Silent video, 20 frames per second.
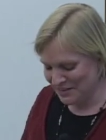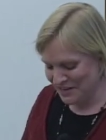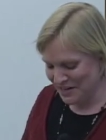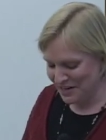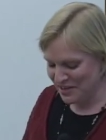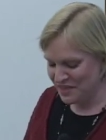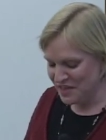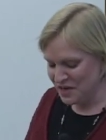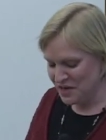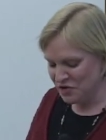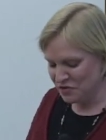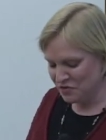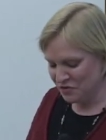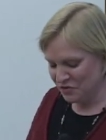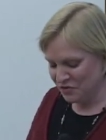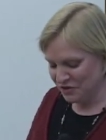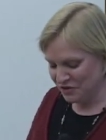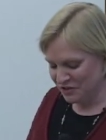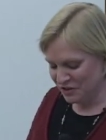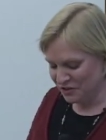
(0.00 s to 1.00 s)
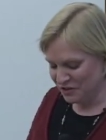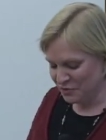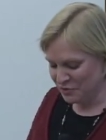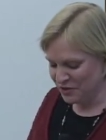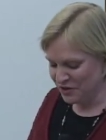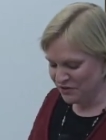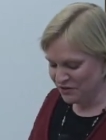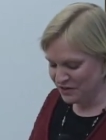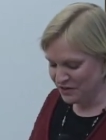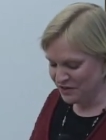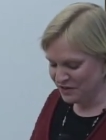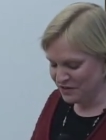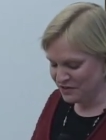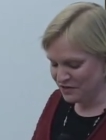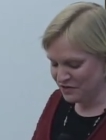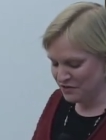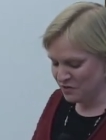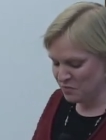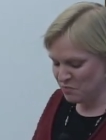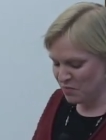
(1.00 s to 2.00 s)
I think of Dr. Piven as
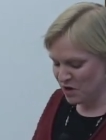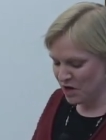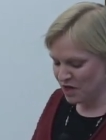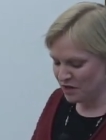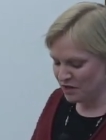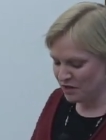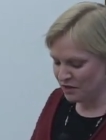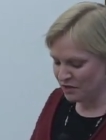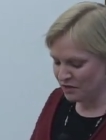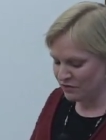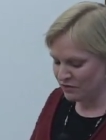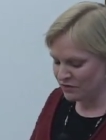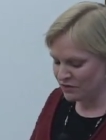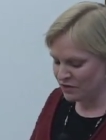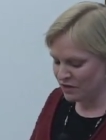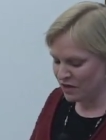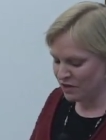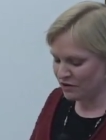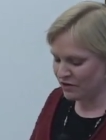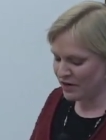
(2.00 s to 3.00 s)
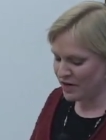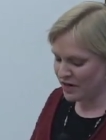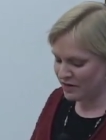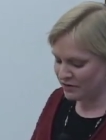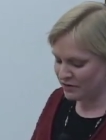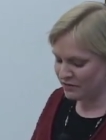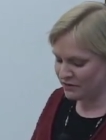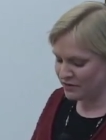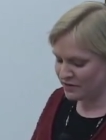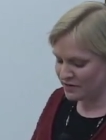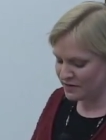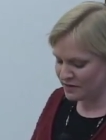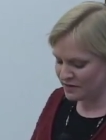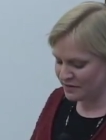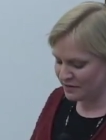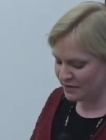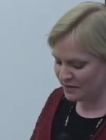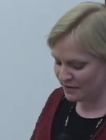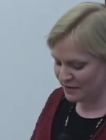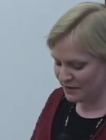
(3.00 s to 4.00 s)
the model of a scholar activist.
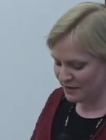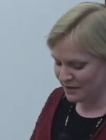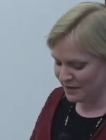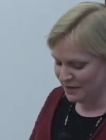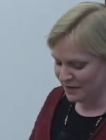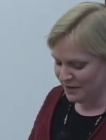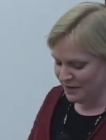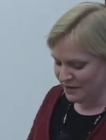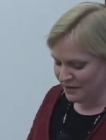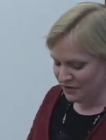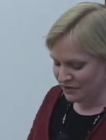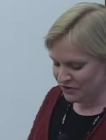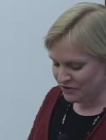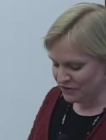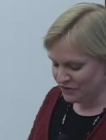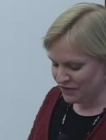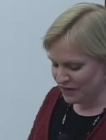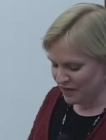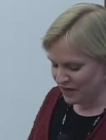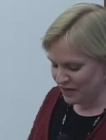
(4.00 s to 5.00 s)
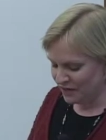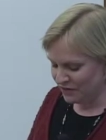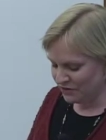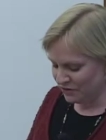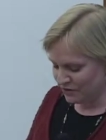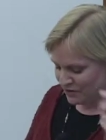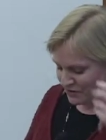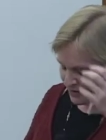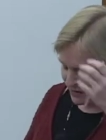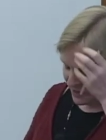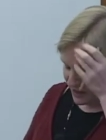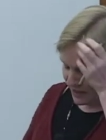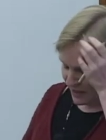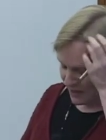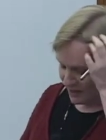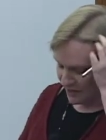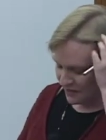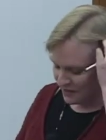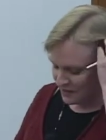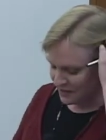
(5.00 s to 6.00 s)
There's the title of the, the title
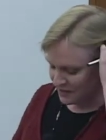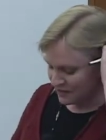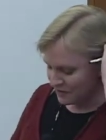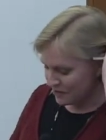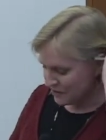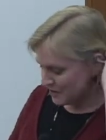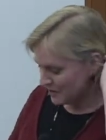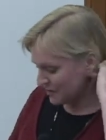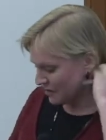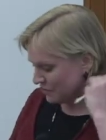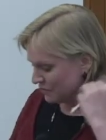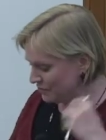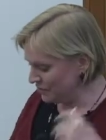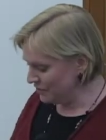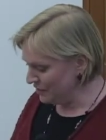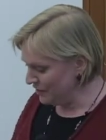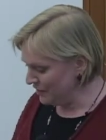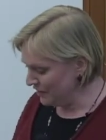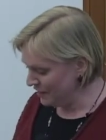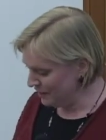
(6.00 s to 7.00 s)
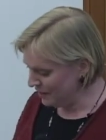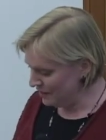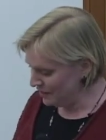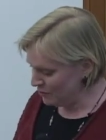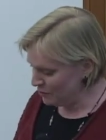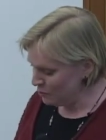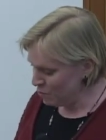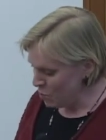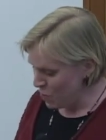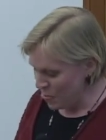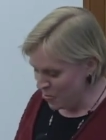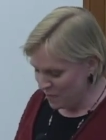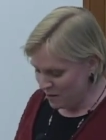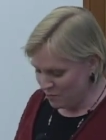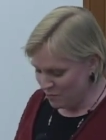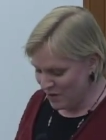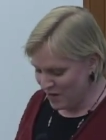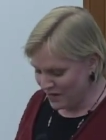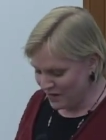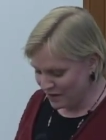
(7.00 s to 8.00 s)
of this series of
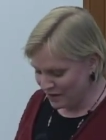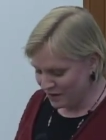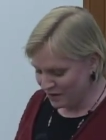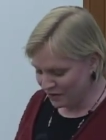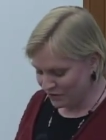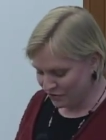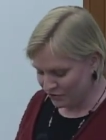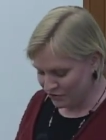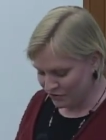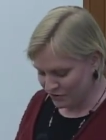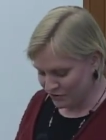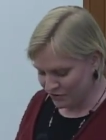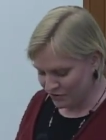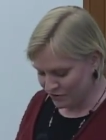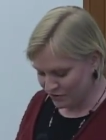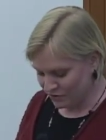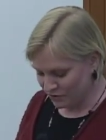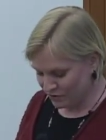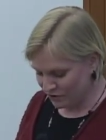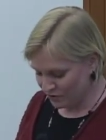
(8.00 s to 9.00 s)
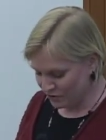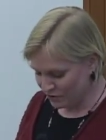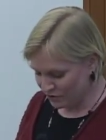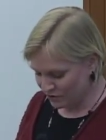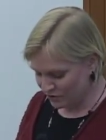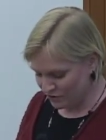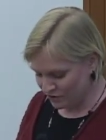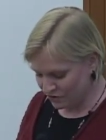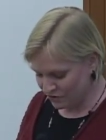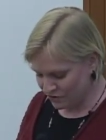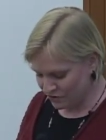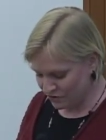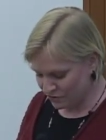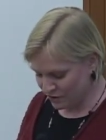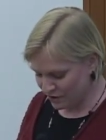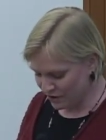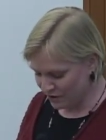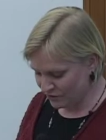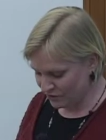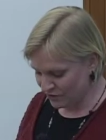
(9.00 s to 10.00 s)
making history in the 21st century or
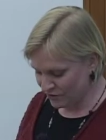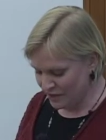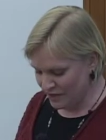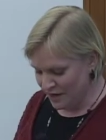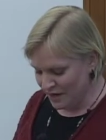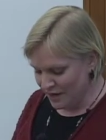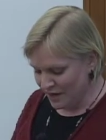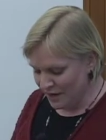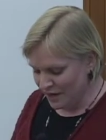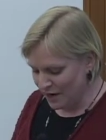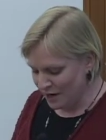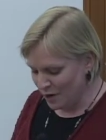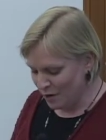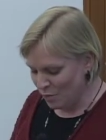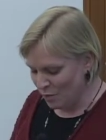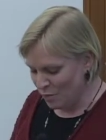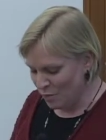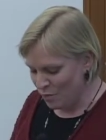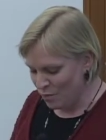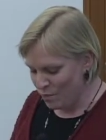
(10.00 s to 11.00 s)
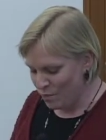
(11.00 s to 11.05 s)
whatever, um,